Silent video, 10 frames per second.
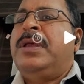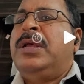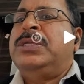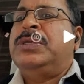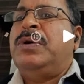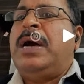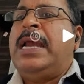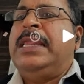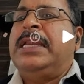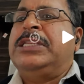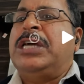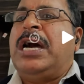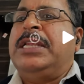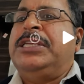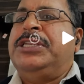so another
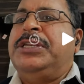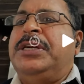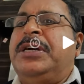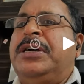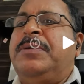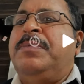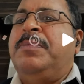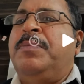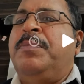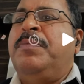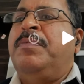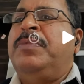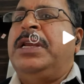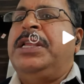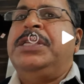charge
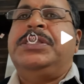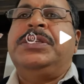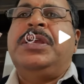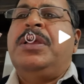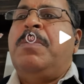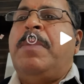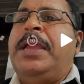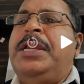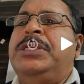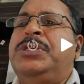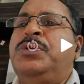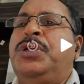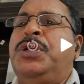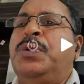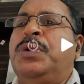that is minus
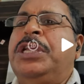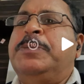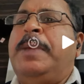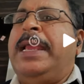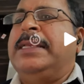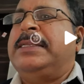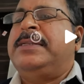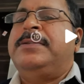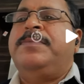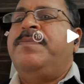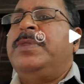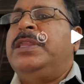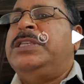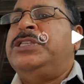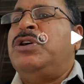2q is placed.
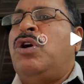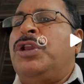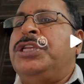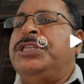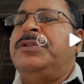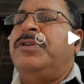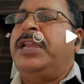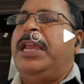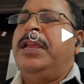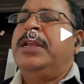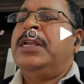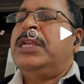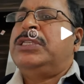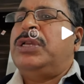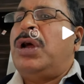This is the origin. Okay.
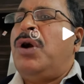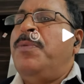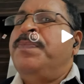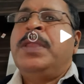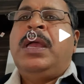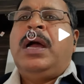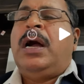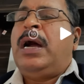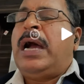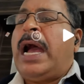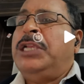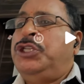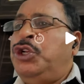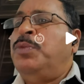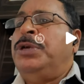So now
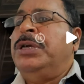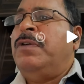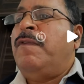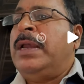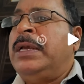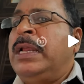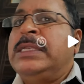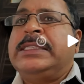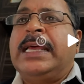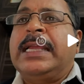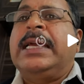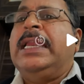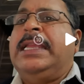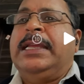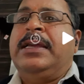assumed one circle
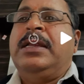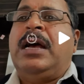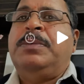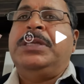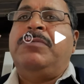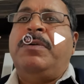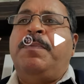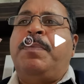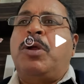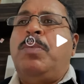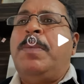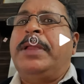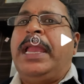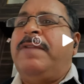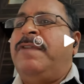here. Observe the problem
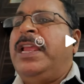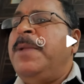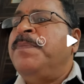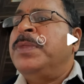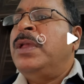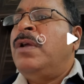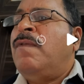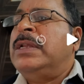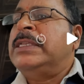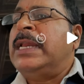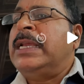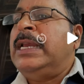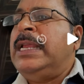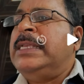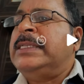carefully. One circle
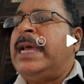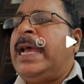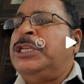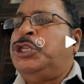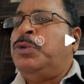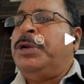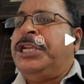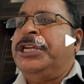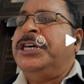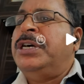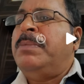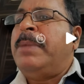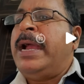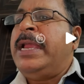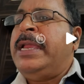is assumed here
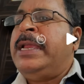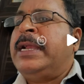by